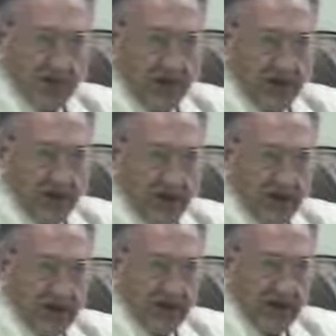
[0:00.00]
Christ
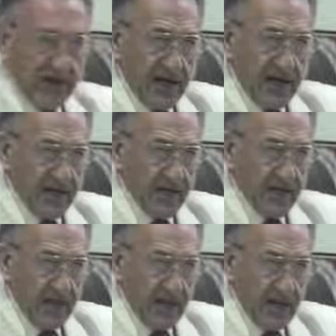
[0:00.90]
authenticating him,
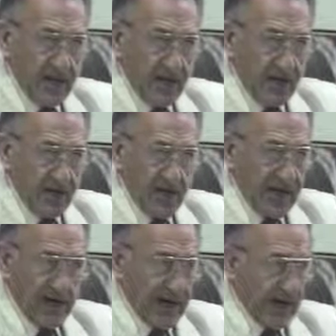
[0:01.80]
you and
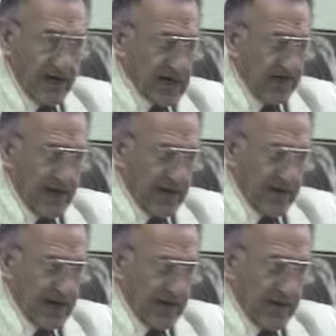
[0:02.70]
I cannot
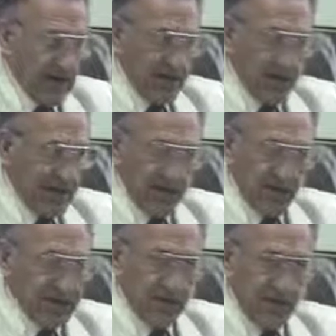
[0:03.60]
aspire to be a Brother Branham
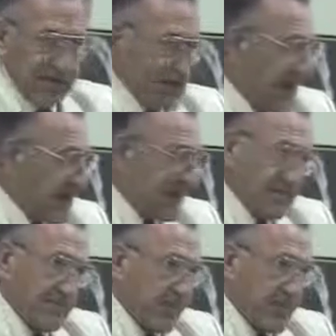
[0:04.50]
was, so don't pretend.
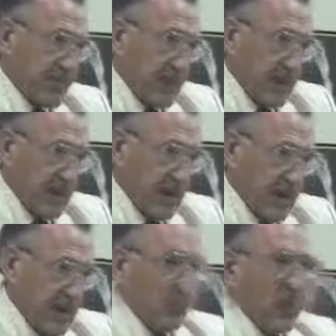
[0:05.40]

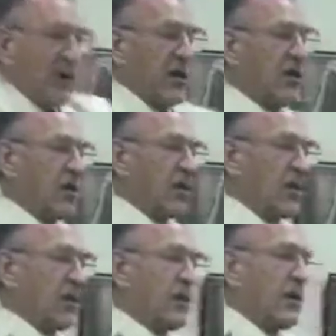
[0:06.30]
But we can learn